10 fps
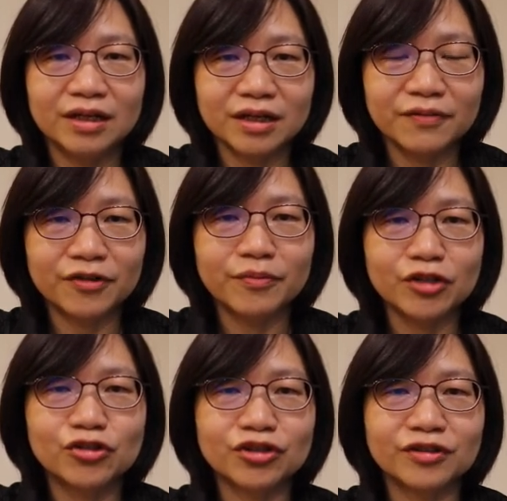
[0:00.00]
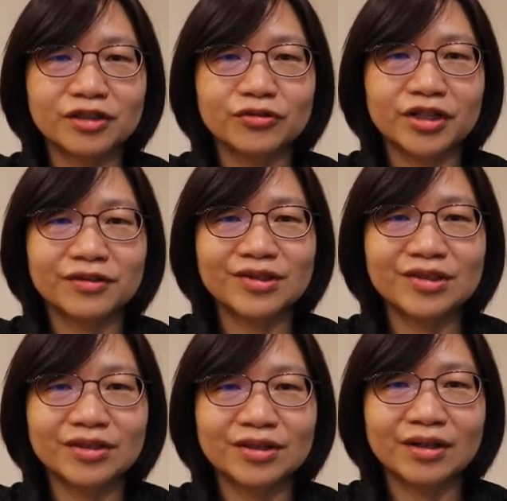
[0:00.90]
information that you can
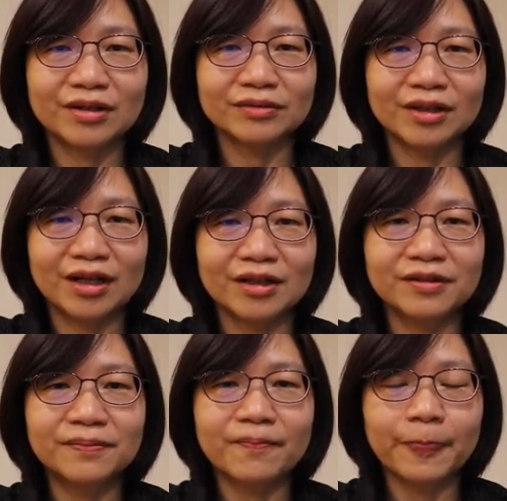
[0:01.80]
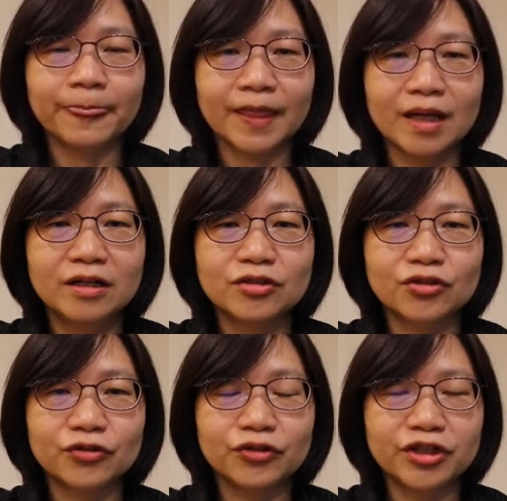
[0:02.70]
see online.
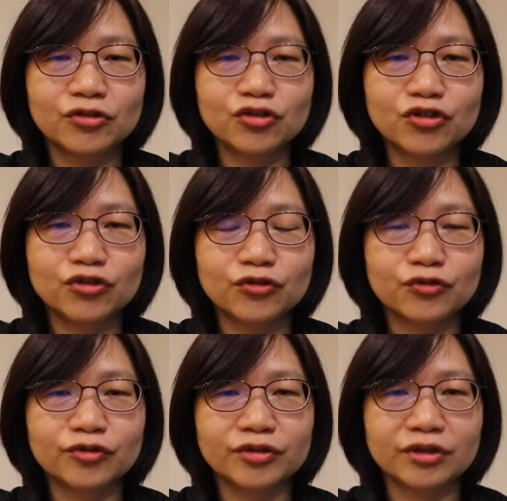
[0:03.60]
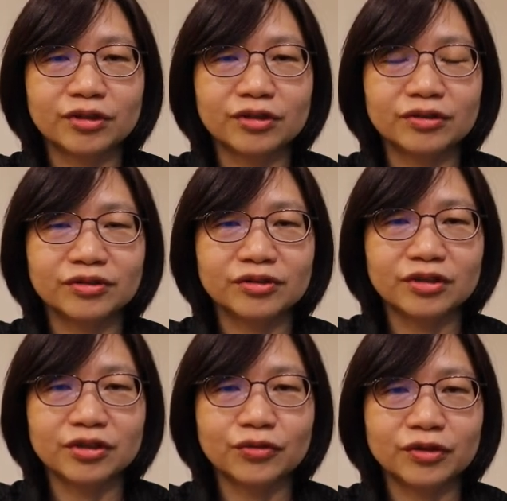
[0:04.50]
So you can choose
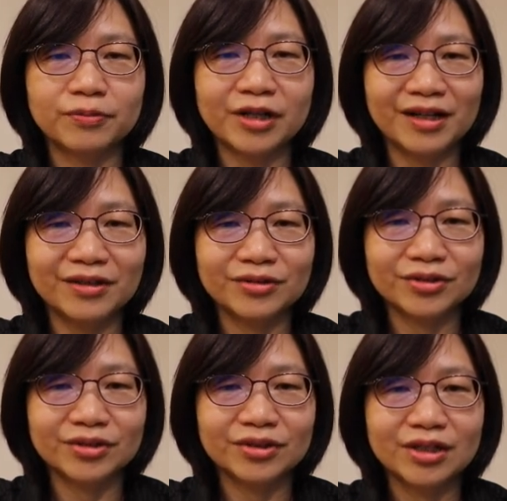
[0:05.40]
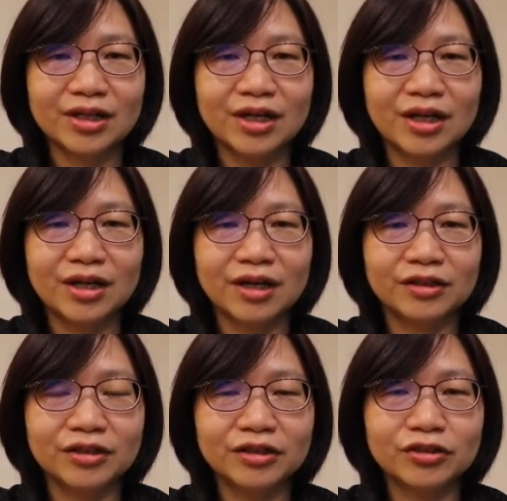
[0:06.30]
your appliance
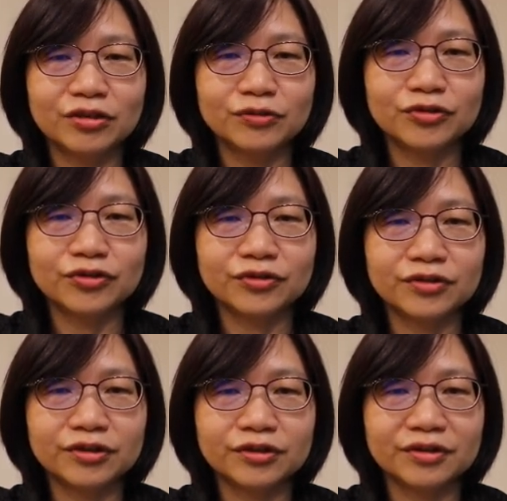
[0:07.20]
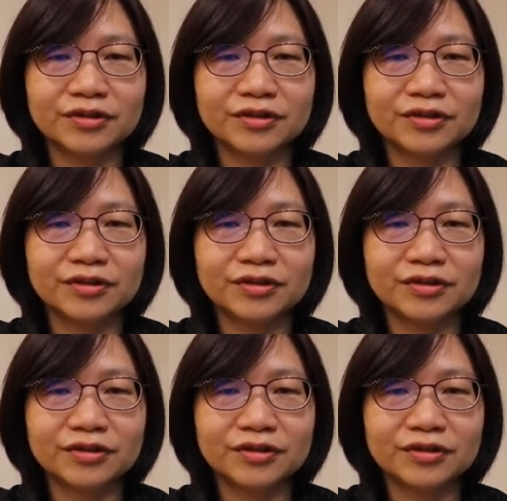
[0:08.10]
and then go to the